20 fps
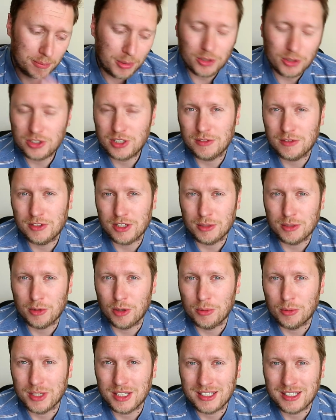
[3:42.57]
positives at the
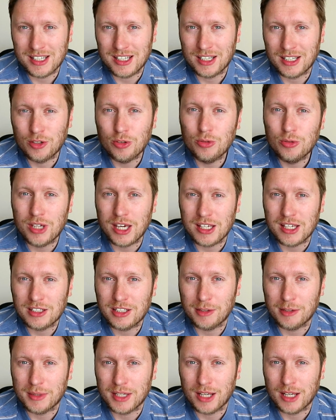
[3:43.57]
moment is that the new kit
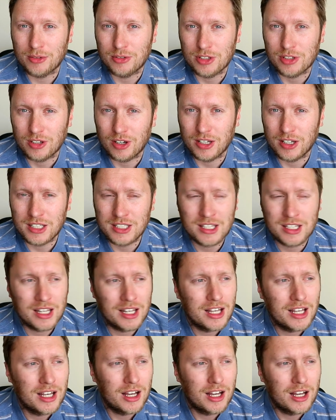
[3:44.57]
is coming out tonight.